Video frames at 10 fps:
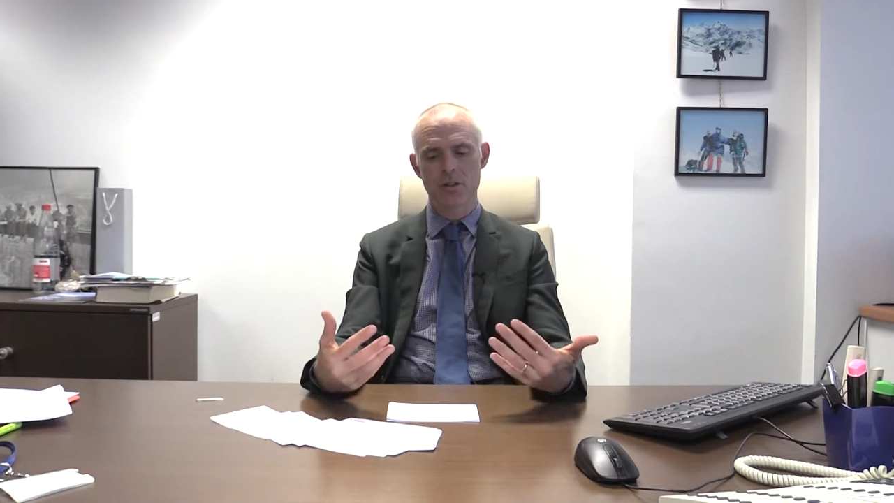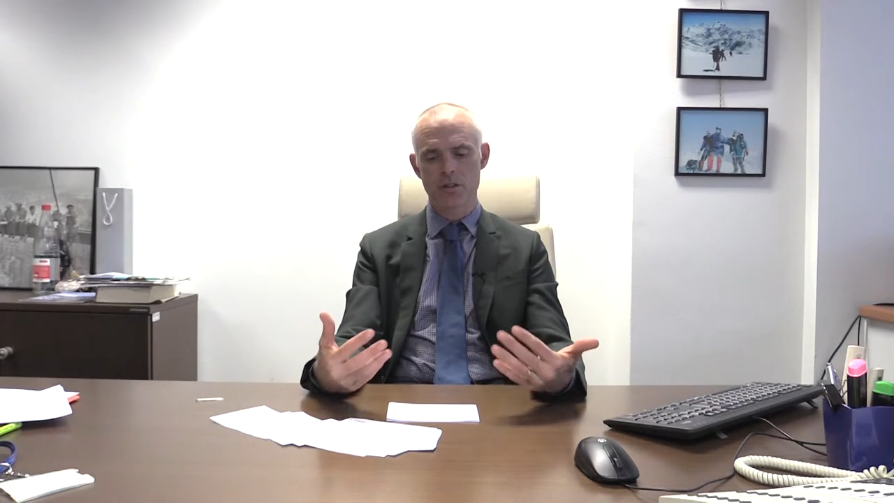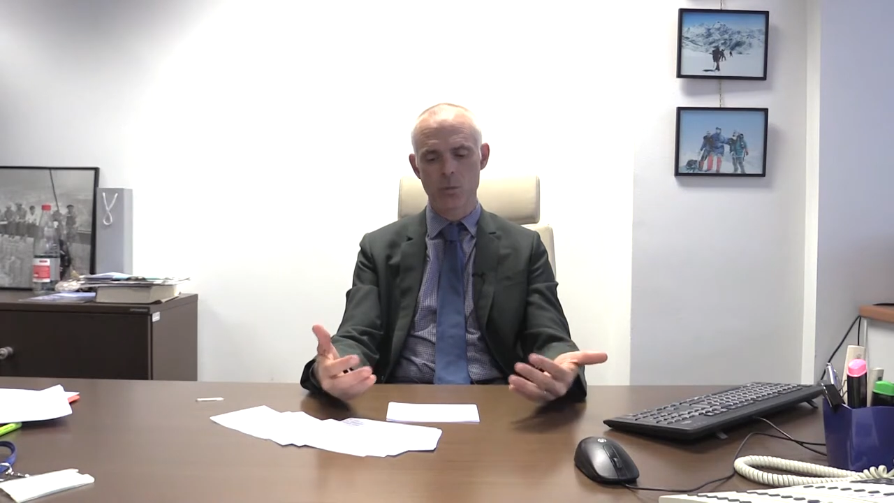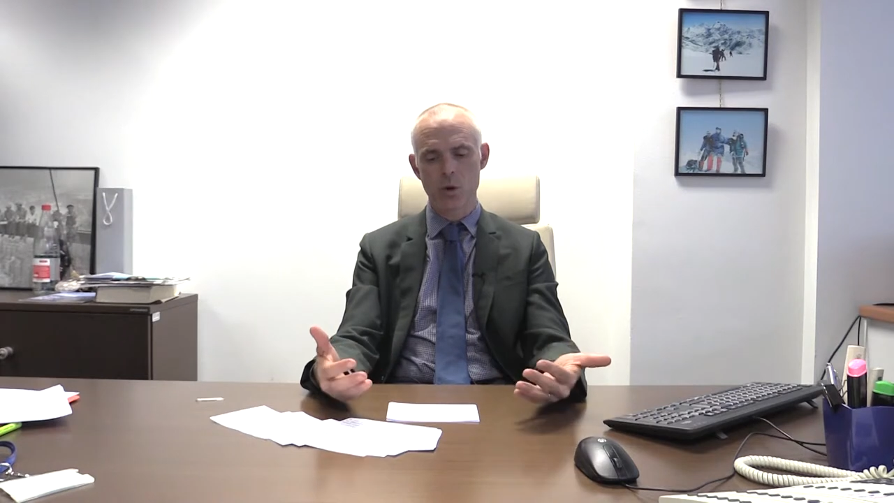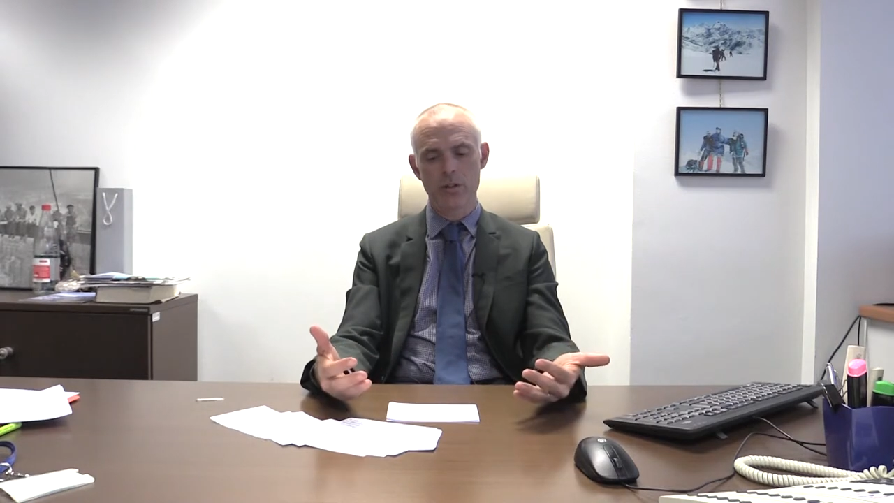to
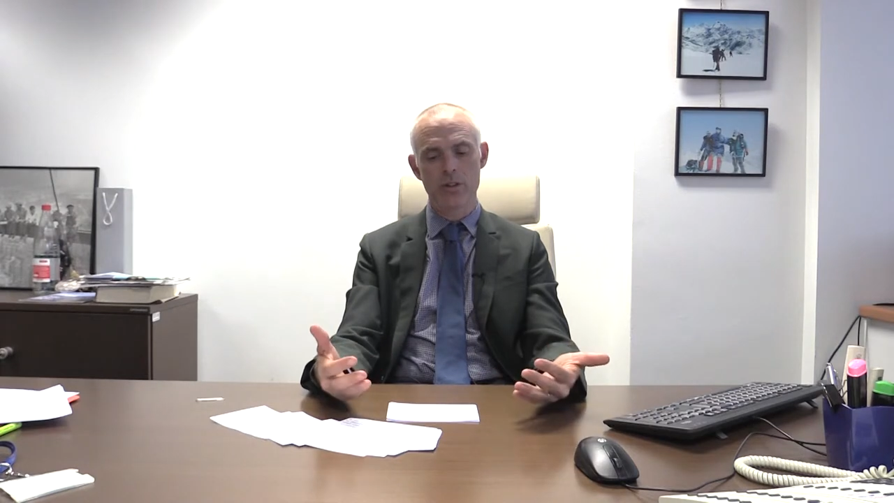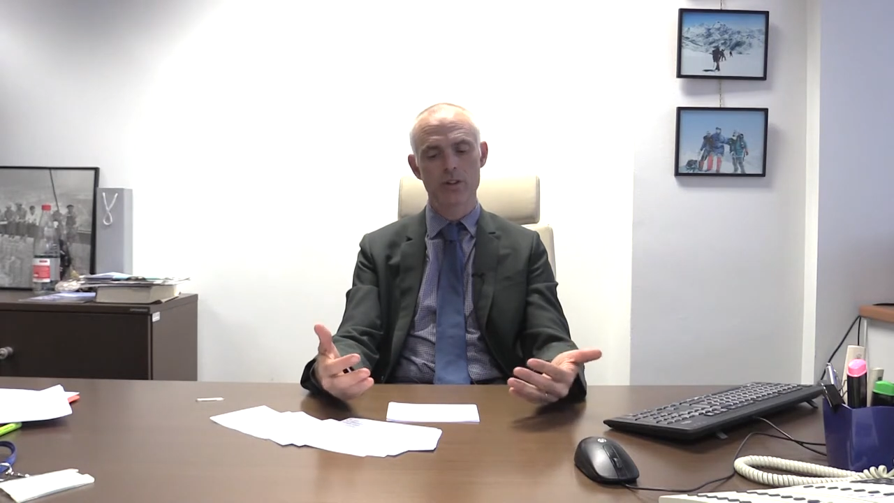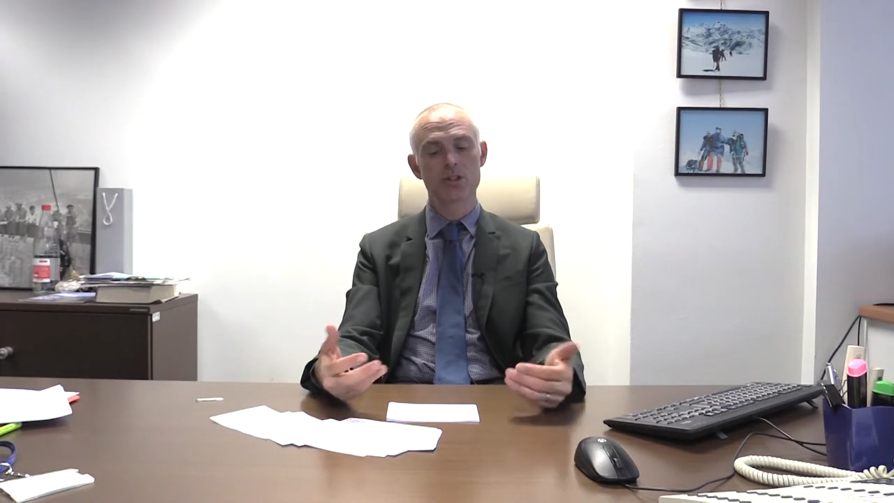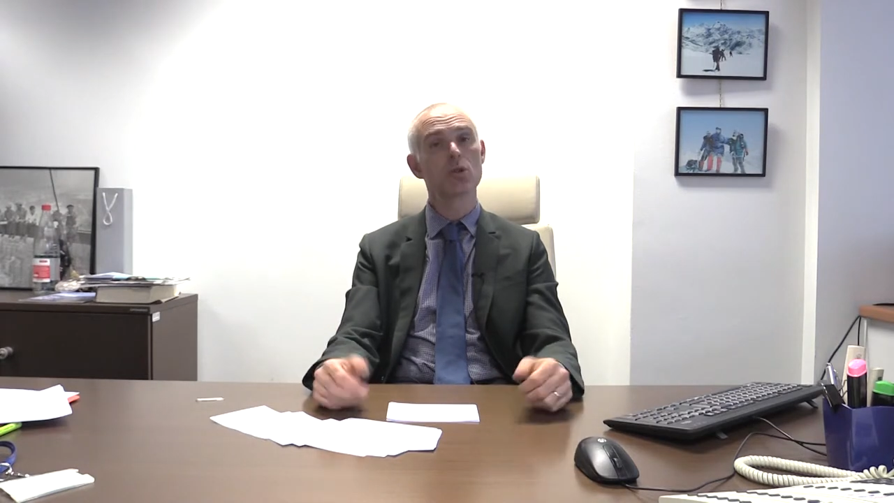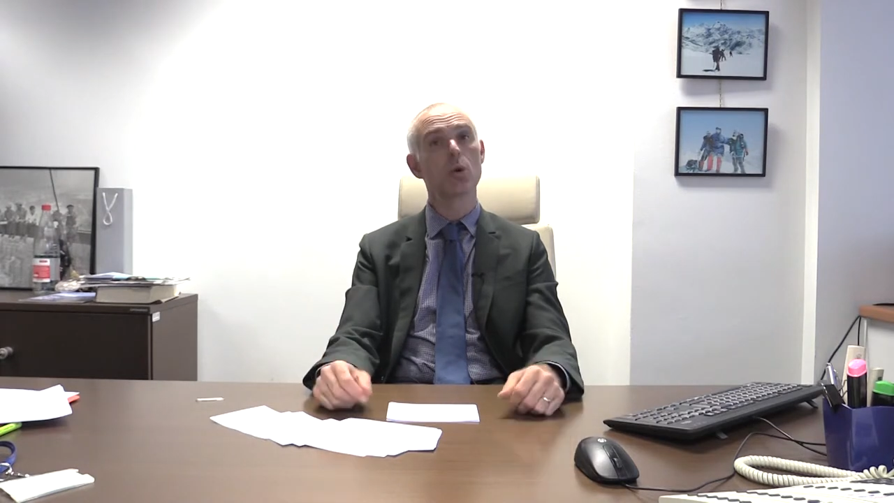the one
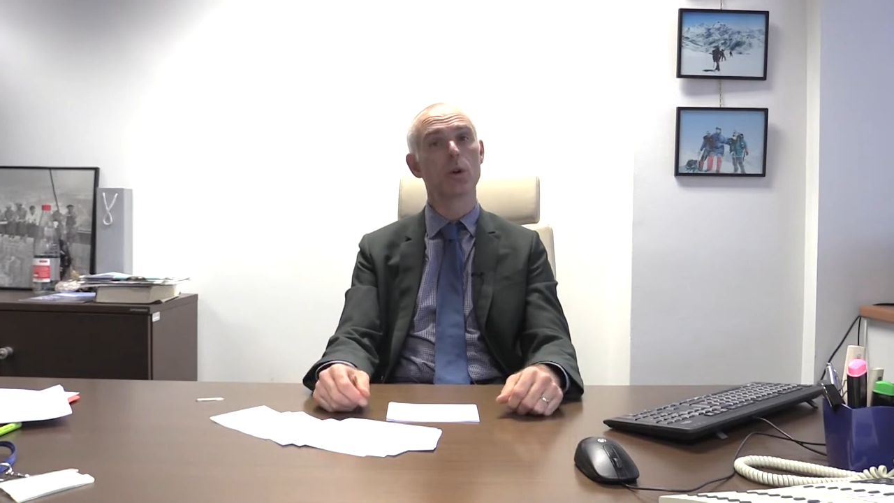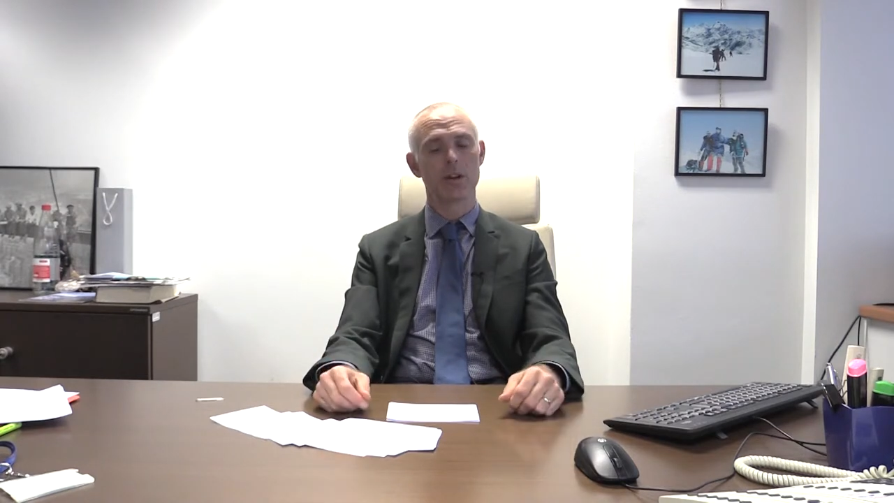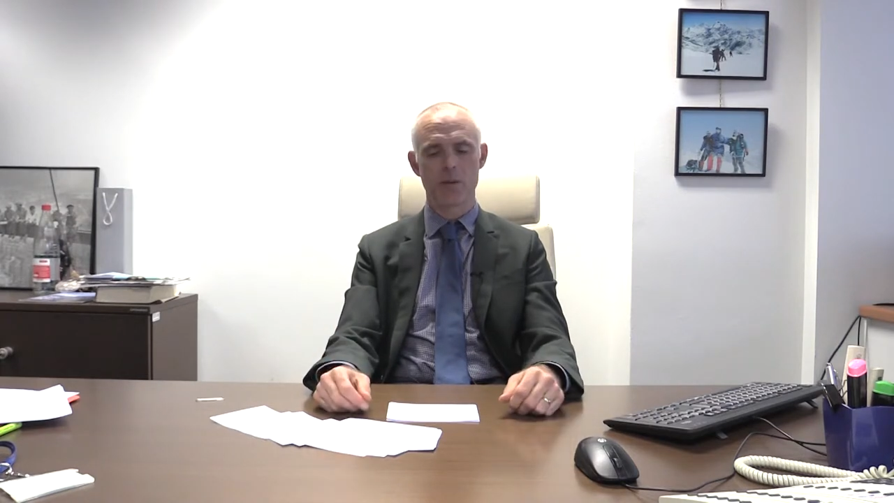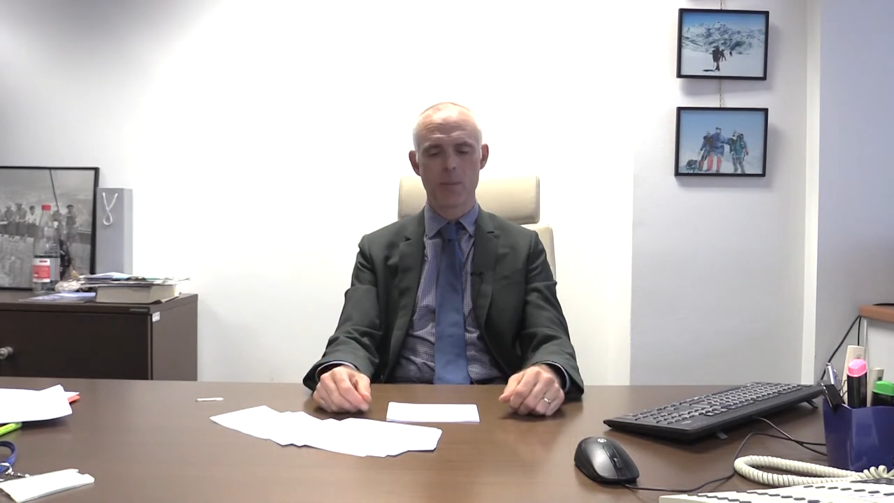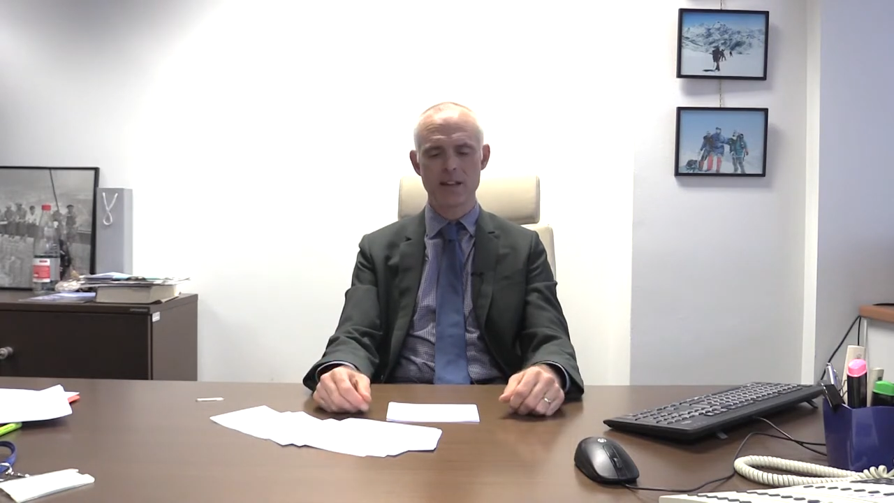that's stored
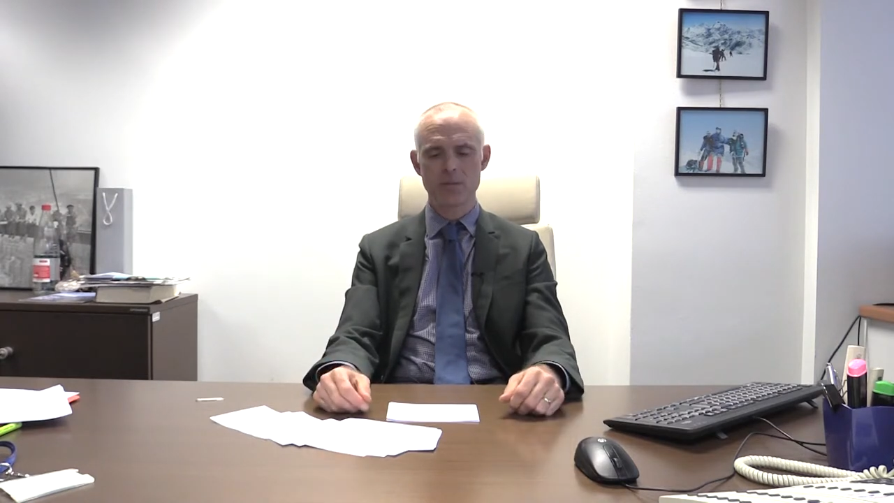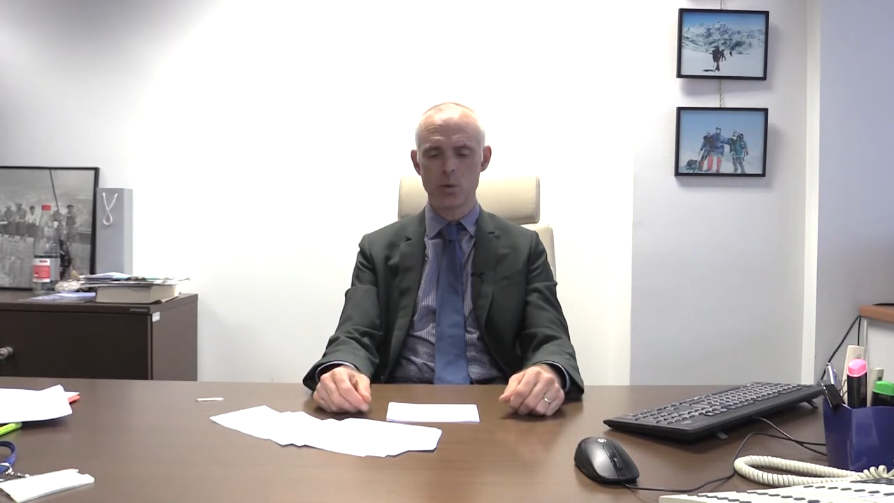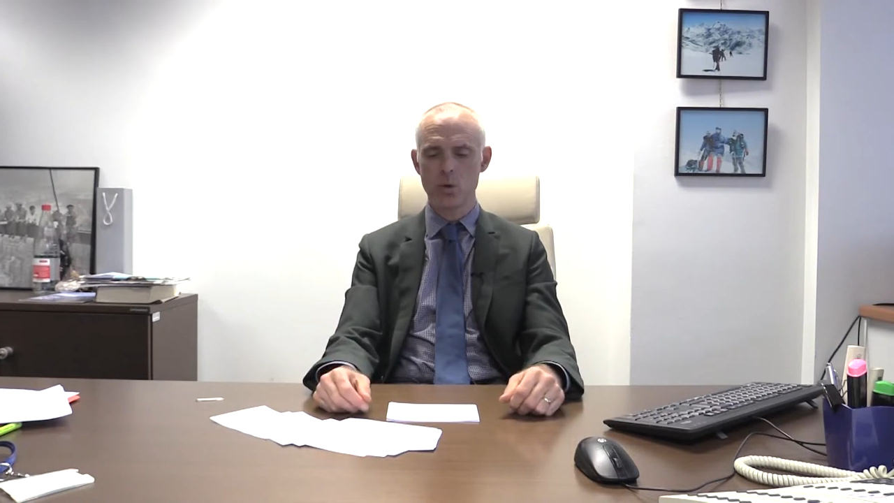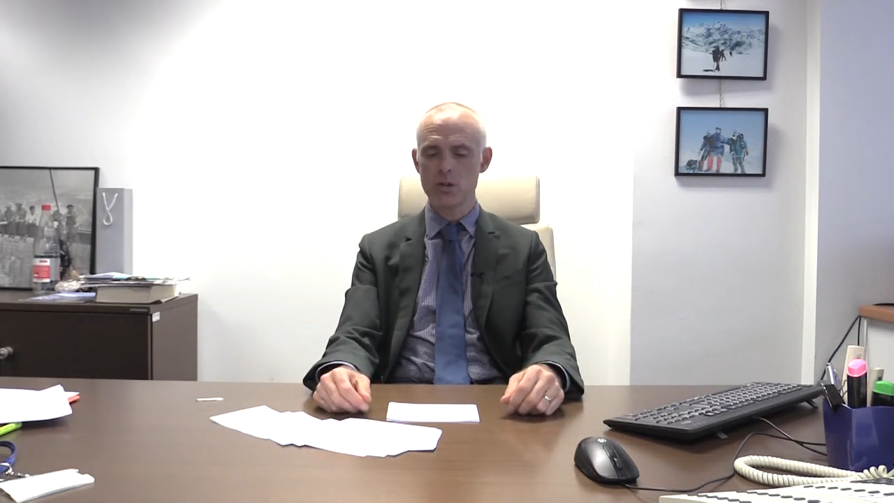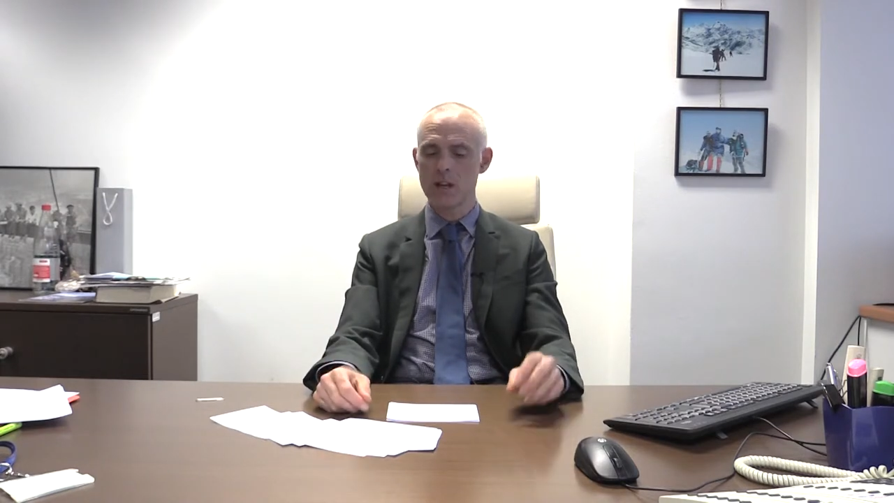in the
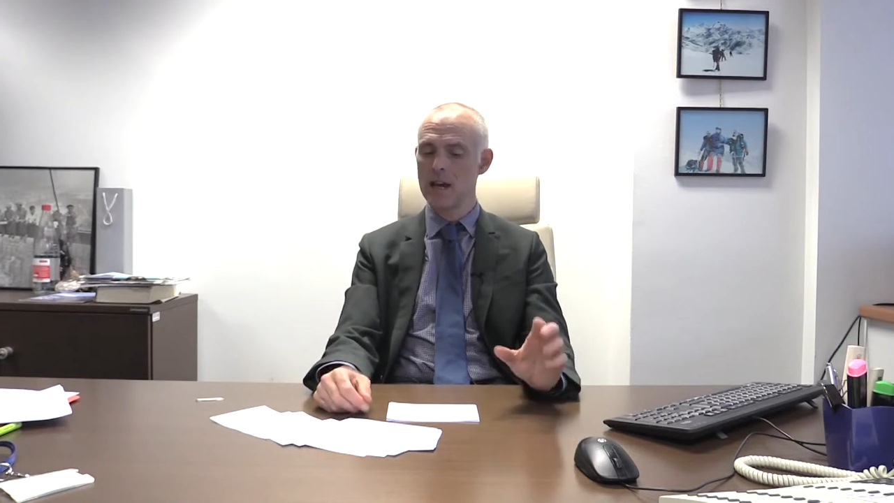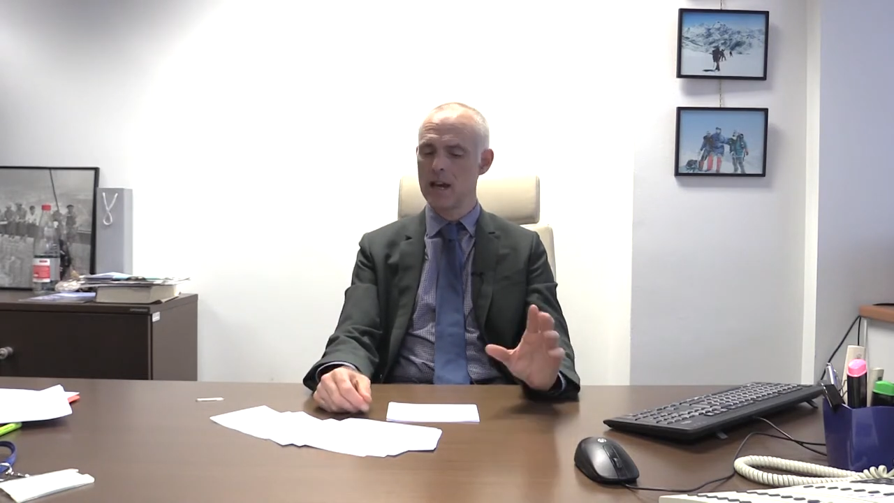passport